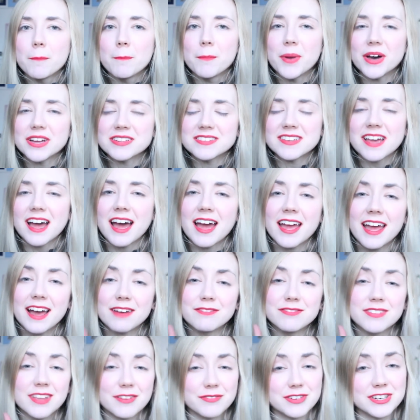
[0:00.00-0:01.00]
but I
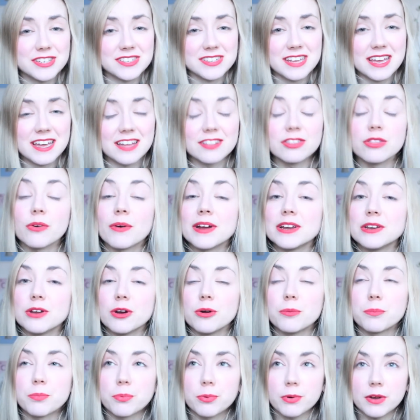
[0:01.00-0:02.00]
have never seen, though I
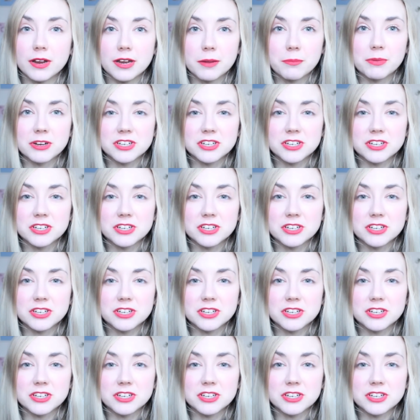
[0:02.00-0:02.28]
know pretty